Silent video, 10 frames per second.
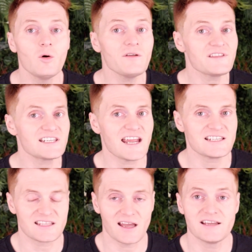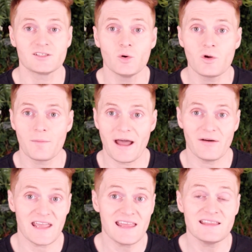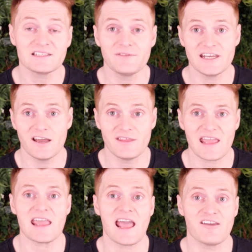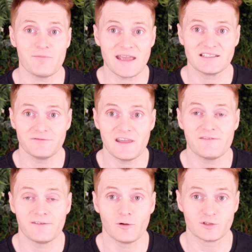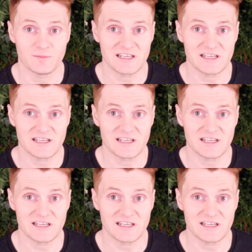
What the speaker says: of the changes that I talk about in this video that EA have made to FIFA Ultimate